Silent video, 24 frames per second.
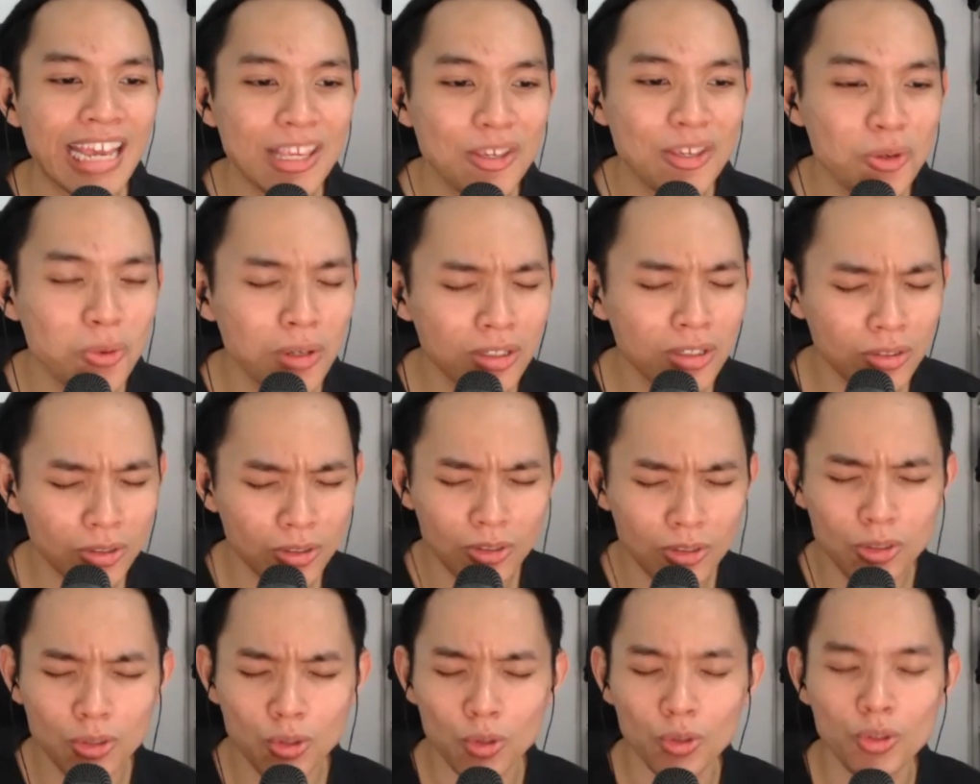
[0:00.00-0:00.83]
you want to
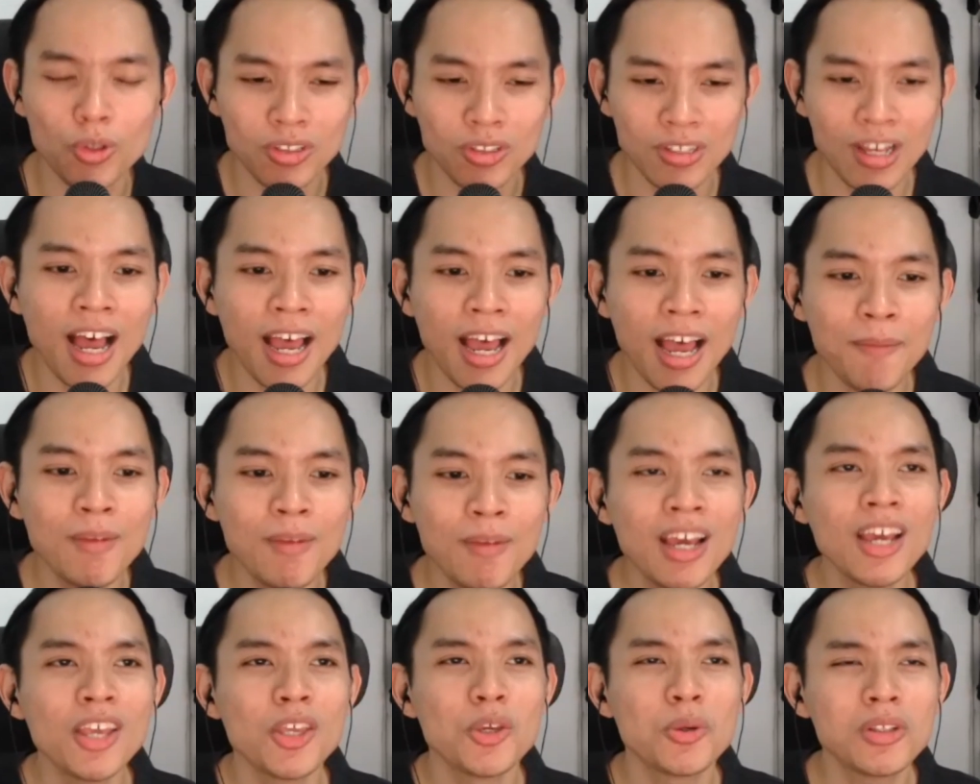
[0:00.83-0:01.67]
control your time,
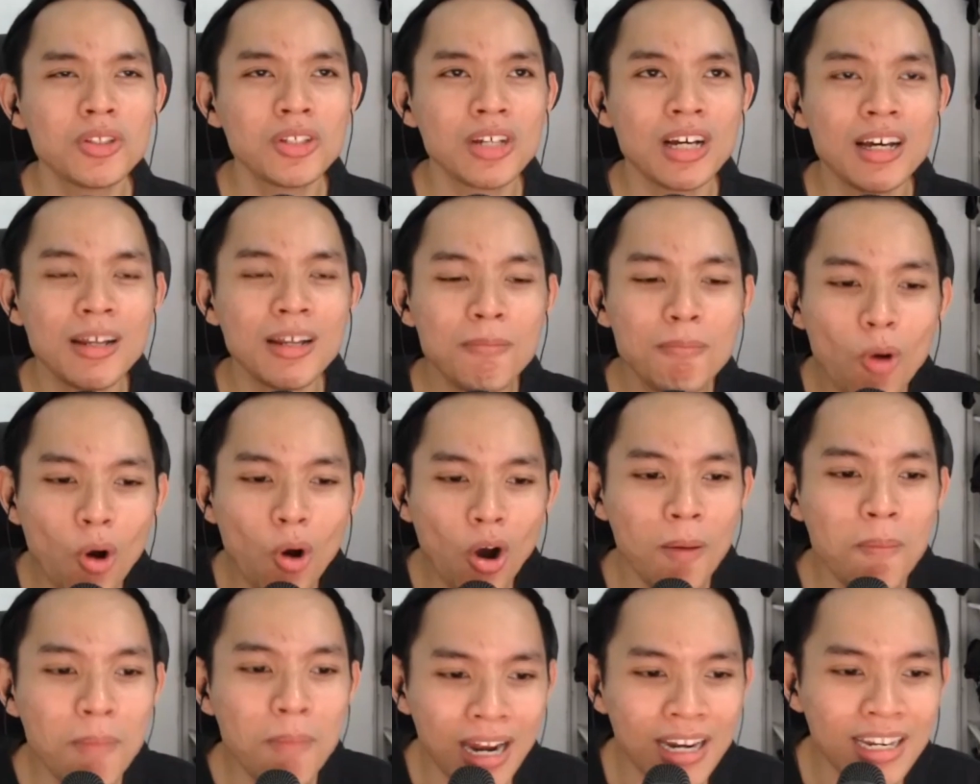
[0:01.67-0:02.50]
you want to earn
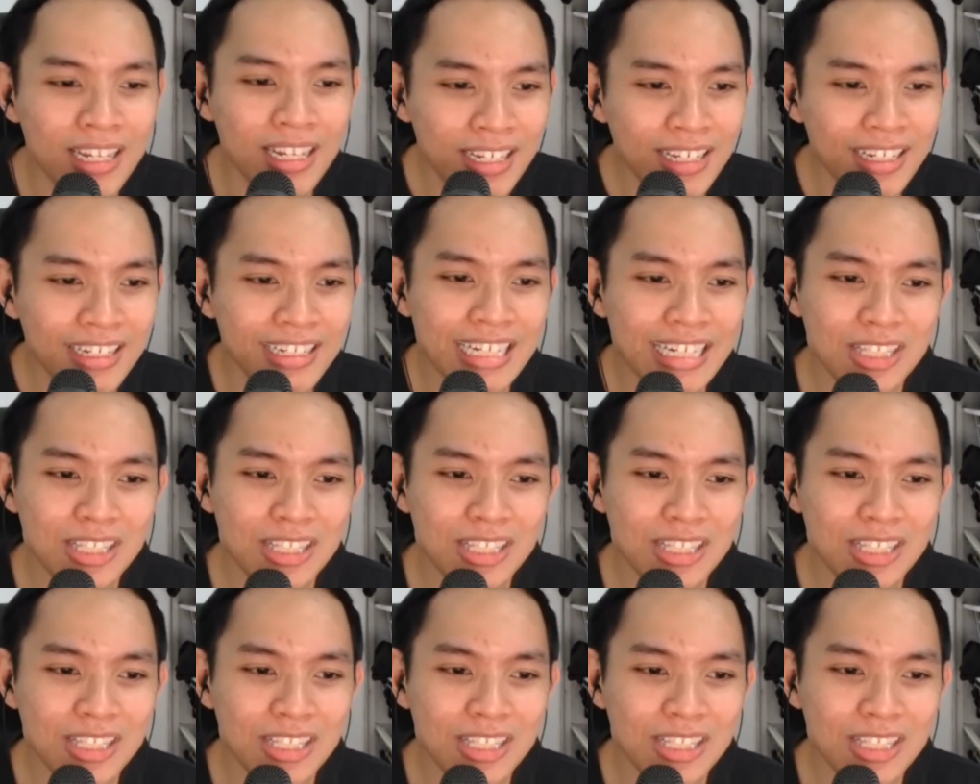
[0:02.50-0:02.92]
more money.